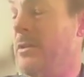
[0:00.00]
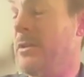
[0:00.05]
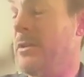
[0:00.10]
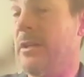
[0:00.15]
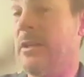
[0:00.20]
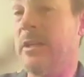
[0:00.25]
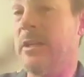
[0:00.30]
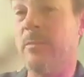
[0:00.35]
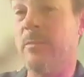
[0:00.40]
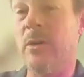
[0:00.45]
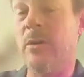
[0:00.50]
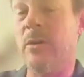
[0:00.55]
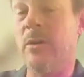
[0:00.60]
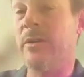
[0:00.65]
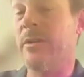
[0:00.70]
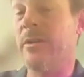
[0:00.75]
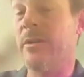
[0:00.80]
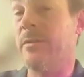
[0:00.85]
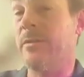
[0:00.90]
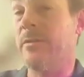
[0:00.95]
You can keep
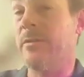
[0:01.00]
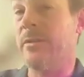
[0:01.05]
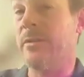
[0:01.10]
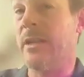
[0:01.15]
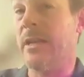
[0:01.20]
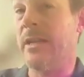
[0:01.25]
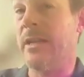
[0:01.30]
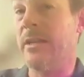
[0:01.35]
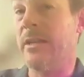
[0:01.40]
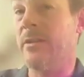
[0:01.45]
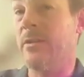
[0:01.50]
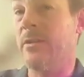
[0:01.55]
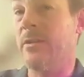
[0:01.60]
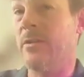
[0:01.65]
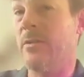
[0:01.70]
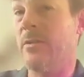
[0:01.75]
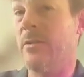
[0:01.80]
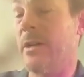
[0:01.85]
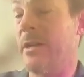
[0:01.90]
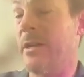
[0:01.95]
going if you would like,
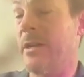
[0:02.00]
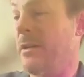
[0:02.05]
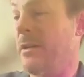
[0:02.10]
you know, or